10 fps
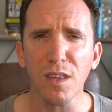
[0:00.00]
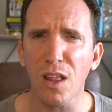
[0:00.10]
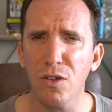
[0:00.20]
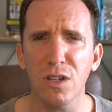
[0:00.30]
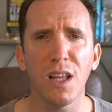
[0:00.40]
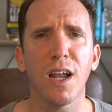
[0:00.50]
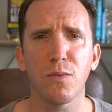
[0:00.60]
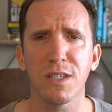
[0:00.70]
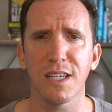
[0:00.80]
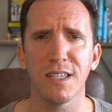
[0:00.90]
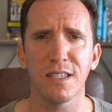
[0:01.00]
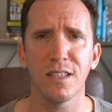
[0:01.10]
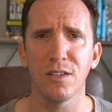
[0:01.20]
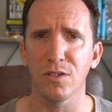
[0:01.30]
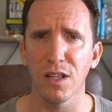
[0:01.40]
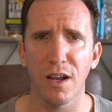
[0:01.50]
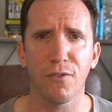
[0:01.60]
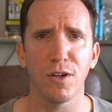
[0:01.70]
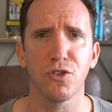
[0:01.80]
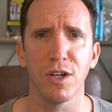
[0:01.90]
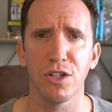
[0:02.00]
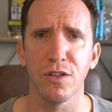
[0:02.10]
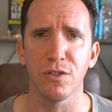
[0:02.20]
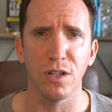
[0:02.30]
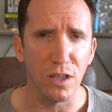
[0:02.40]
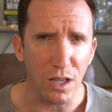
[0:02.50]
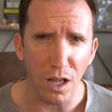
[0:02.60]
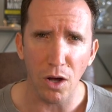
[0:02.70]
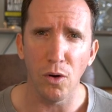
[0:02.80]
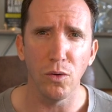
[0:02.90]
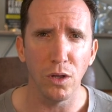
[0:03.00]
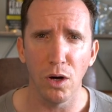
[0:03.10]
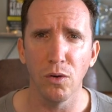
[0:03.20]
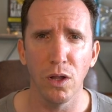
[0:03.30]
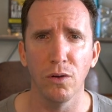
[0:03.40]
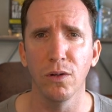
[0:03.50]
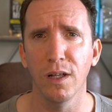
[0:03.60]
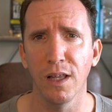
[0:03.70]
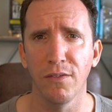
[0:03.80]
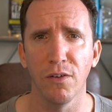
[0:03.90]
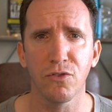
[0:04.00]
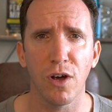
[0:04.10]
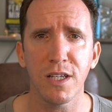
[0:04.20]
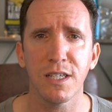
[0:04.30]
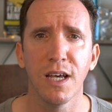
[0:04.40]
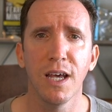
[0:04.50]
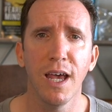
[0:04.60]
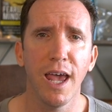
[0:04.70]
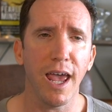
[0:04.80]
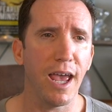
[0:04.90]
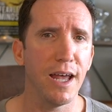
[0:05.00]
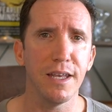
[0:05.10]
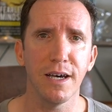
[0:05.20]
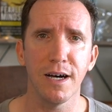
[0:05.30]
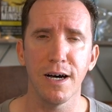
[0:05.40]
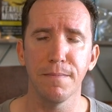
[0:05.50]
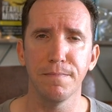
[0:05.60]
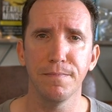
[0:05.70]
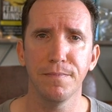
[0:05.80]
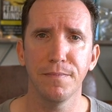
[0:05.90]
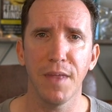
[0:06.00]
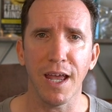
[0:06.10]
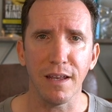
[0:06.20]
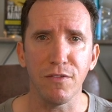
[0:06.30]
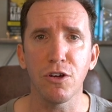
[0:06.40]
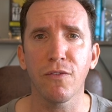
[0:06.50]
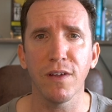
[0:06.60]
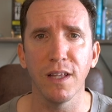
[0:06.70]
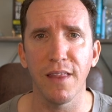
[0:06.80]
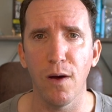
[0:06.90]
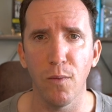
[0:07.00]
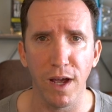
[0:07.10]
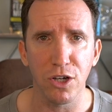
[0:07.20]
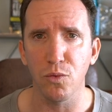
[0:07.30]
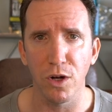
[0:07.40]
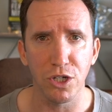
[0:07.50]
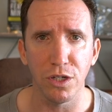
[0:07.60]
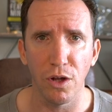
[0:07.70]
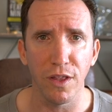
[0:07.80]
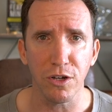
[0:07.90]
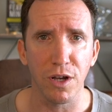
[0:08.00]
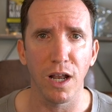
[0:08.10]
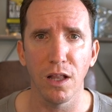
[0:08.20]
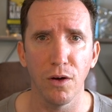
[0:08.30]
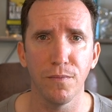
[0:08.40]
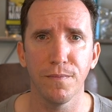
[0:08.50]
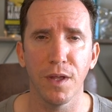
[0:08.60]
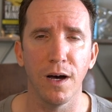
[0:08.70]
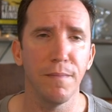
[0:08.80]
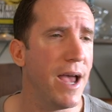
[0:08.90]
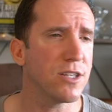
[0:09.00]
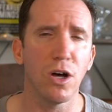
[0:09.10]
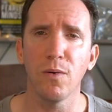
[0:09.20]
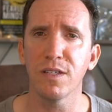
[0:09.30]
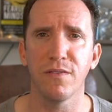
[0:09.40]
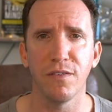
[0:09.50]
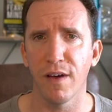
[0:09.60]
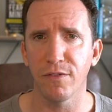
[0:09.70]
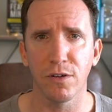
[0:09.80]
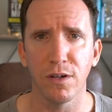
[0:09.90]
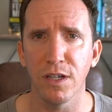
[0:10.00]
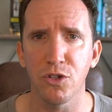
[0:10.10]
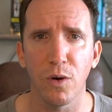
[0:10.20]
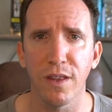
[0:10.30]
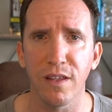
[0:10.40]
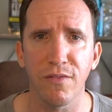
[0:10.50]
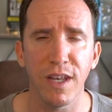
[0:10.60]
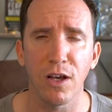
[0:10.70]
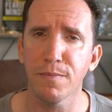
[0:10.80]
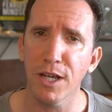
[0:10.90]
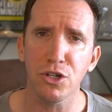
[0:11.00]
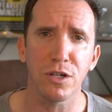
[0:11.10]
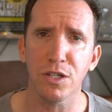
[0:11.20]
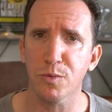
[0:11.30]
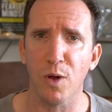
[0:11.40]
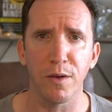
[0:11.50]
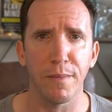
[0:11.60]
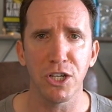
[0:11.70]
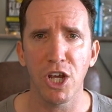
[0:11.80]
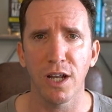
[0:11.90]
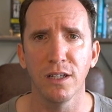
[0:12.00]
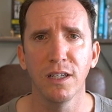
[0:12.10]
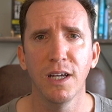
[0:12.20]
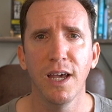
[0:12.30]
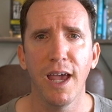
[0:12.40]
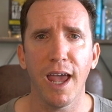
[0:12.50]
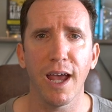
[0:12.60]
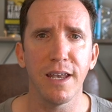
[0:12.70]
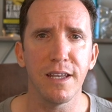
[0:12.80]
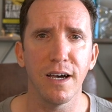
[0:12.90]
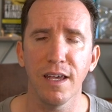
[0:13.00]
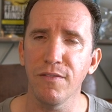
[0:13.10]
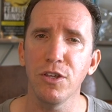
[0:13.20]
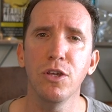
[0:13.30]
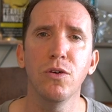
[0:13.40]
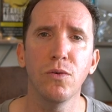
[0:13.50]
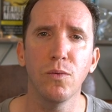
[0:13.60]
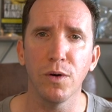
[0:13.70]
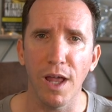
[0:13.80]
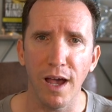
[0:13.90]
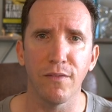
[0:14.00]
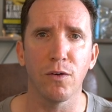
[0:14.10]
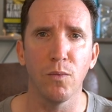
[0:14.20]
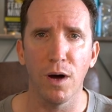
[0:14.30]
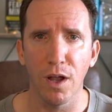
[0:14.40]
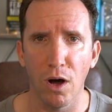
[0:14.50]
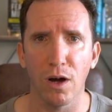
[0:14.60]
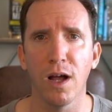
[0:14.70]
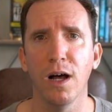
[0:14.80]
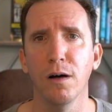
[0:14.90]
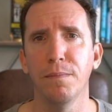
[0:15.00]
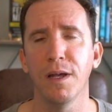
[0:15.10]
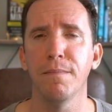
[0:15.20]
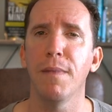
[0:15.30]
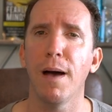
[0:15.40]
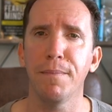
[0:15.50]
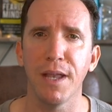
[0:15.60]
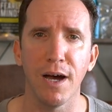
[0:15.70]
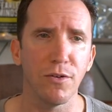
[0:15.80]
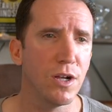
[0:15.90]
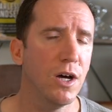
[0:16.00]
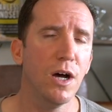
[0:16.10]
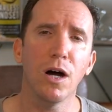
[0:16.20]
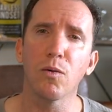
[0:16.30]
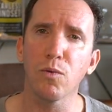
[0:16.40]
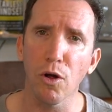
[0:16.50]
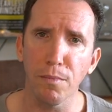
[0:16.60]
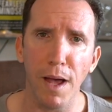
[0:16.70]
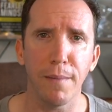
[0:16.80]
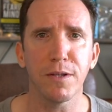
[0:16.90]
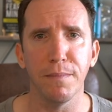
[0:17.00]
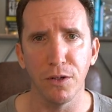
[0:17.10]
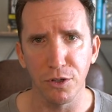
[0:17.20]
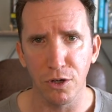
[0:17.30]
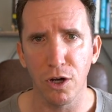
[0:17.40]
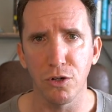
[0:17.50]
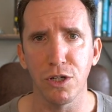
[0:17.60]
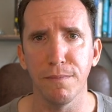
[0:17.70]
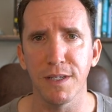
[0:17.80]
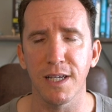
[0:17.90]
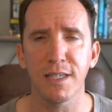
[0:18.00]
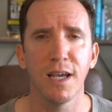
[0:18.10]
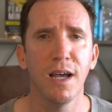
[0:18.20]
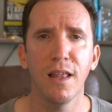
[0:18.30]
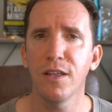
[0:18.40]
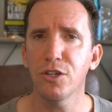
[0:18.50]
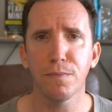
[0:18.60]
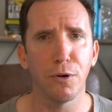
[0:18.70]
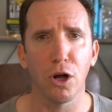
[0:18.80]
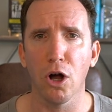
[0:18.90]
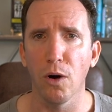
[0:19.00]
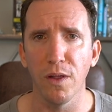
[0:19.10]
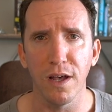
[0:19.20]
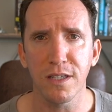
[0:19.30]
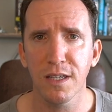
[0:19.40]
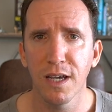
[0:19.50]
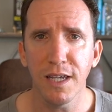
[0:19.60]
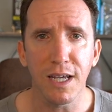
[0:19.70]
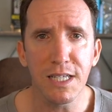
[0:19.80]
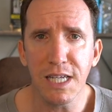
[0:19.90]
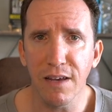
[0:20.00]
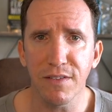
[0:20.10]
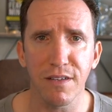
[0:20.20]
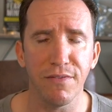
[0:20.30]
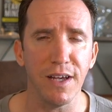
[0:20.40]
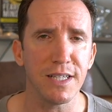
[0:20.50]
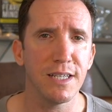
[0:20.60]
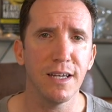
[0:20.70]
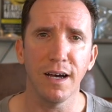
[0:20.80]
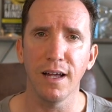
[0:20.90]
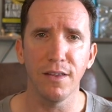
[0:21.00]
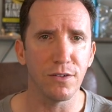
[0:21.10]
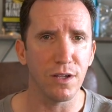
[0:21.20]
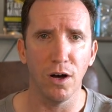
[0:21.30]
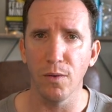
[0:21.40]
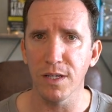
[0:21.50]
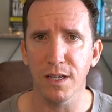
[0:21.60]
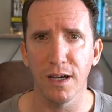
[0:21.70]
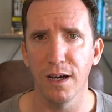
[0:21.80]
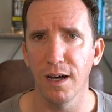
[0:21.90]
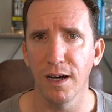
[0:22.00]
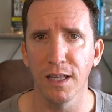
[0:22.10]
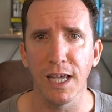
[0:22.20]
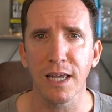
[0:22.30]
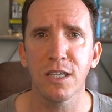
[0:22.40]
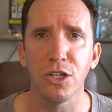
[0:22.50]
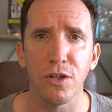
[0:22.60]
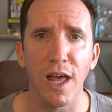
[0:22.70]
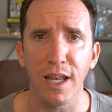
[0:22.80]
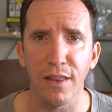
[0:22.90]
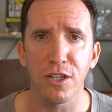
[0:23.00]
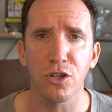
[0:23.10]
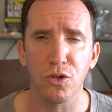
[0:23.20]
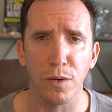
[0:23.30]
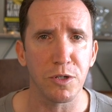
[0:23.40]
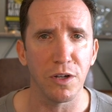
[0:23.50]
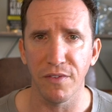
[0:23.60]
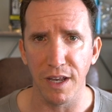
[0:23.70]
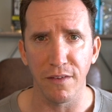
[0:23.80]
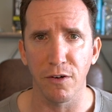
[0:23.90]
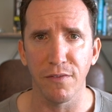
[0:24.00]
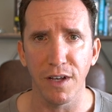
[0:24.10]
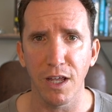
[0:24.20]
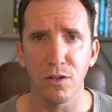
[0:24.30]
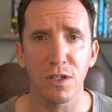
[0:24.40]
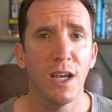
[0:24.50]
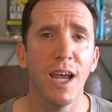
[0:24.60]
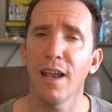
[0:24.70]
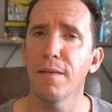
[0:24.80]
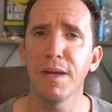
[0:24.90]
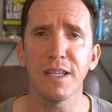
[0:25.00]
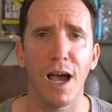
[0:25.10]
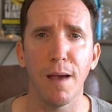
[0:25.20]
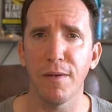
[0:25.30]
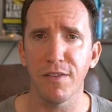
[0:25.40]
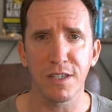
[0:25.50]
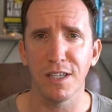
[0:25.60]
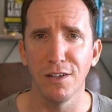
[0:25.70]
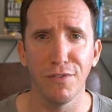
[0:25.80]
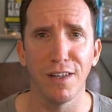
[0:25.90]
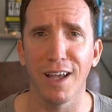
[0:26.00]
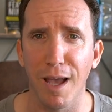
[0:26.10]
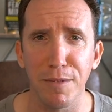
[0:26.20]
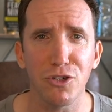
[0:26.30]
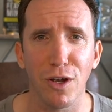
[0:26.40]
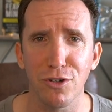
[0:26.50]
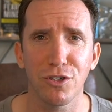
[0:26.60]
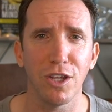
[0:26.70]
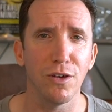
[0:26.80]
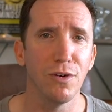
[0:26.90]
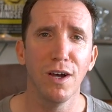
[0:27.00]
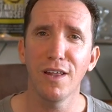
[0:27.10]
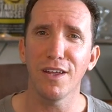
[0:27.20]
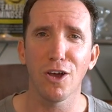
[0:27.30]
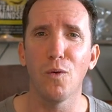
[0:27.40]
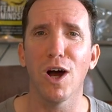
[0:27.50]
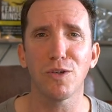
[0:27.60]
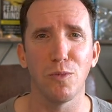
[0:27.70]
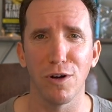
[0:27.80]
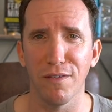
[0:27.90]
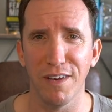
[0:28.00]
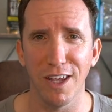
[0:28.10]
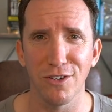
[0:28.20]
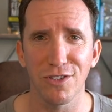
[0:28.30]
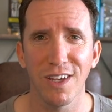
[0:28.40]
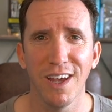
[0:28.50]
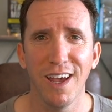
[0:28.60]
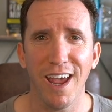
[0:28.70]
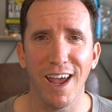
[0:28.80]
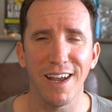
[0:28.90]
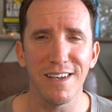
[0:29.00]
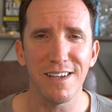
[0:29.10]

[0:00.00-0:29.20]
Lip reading: there's a lot of resistance, there's a lot of frustration, there's a low level of trust. And if you're feeling that way, I just want you to know that you're not alone. As always, if you've ever enjoyed these videos, make sure to subscribe to my channel. And if you would ever want our help in mapping out a roadmap to build your coaching business, then just book a call with us. You can see if it's a fit. There's always a link to do that in the description of any of our videos. And in the meantime, if you still feel like I'm a stranger to you, then go watch more of the videos and